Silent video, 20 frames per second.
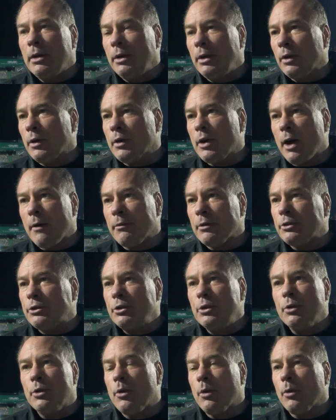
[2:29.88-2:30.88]
You know, cover
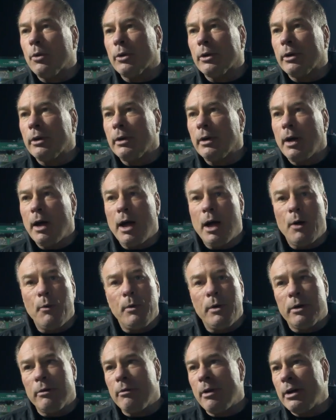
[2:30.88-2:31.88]
two corner. Uh,
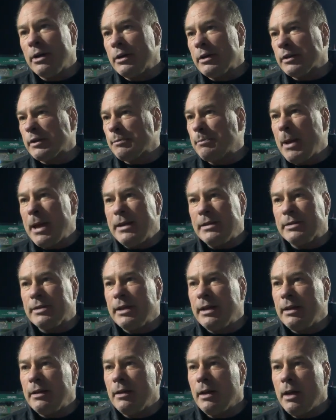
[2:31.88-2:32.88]
we're running a
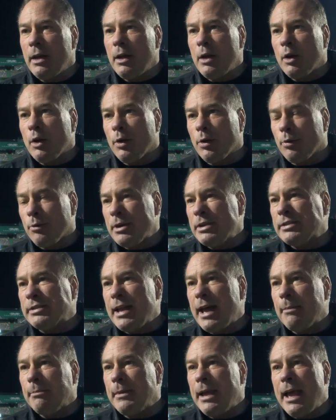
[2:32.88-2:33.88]
spacing three
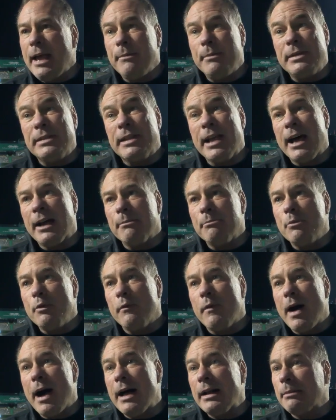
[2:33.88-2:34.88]
step game. He's got to
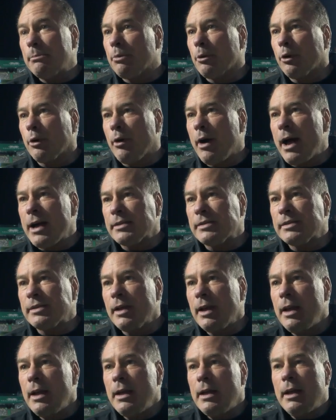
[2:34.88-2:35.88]
move on and progress.
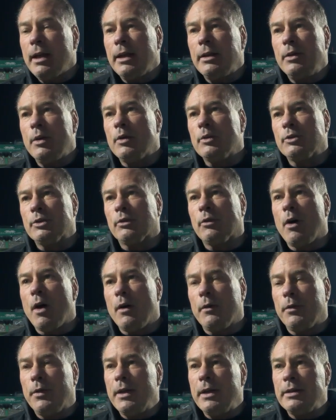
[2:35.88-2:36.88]
And those are
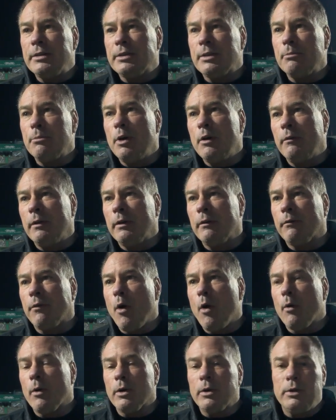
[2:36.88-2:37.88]
all things in moving
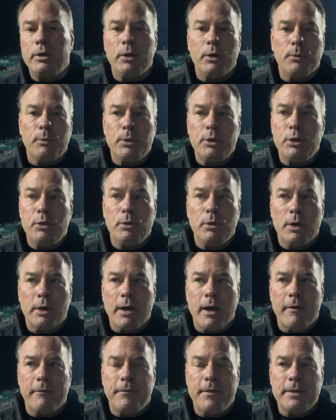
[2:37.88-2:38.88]
forward. You know, when you
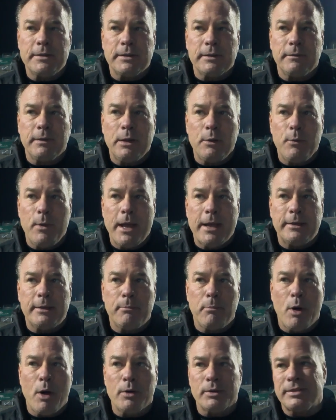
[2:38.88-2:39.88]
look offensively, we had
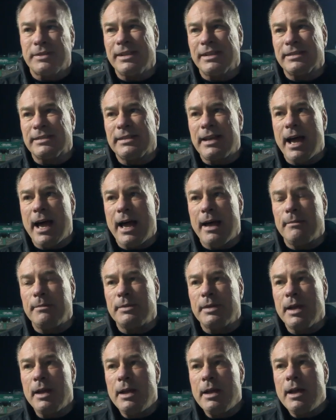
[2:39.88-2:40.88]
the ball six
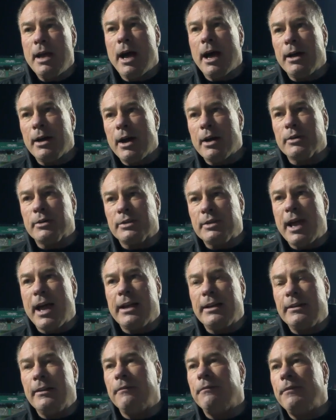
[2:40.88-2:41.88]
times on our
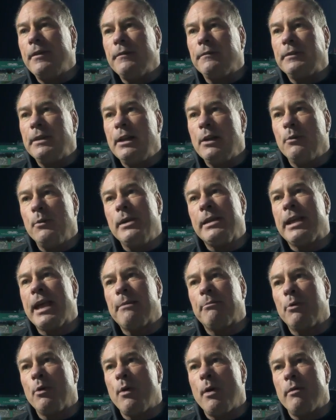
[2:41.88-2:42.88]
side of the 50 and we
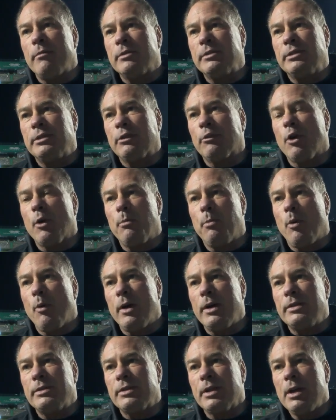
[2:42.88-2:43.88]
came away with zero
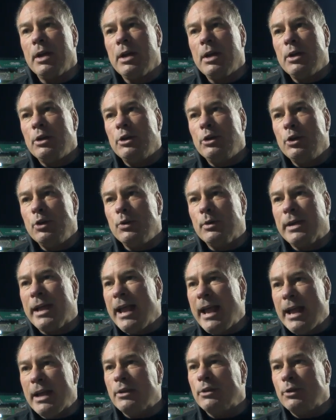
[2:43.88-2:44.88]
points. You
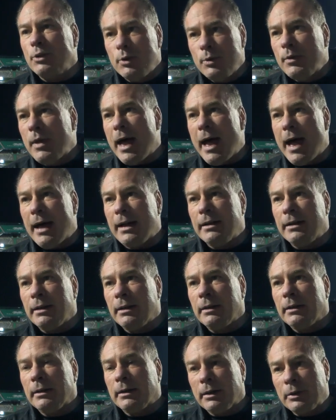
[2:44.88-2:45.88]
can't do that.
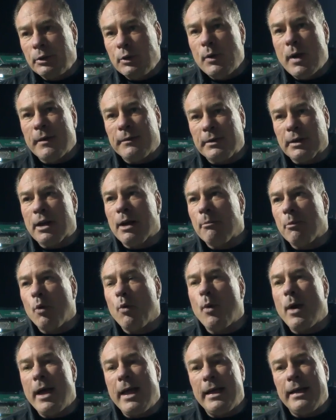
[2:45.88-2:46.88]
Uh, you have to come
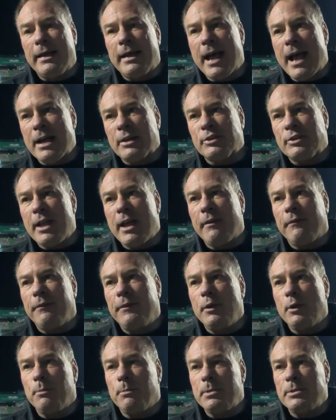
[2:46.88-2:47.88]
away and cash that
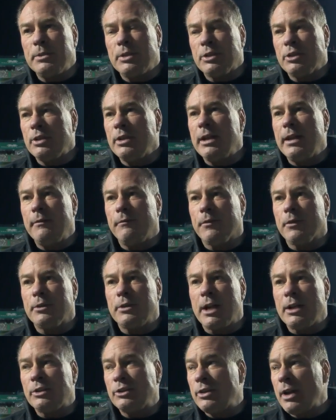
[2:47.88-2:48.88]
field position in for
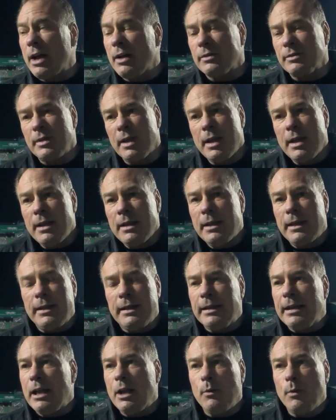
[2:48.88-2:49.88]
touchdowns.
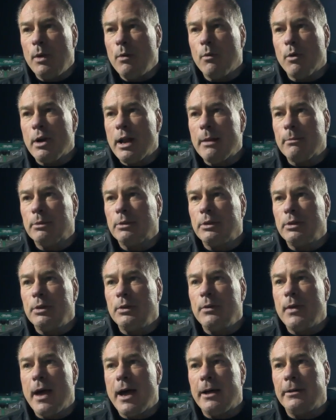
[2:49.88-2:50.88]
And again, we weren't able to
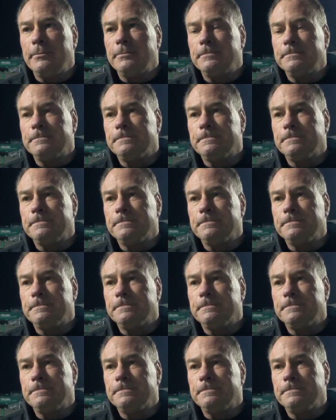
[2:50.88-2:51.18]
do that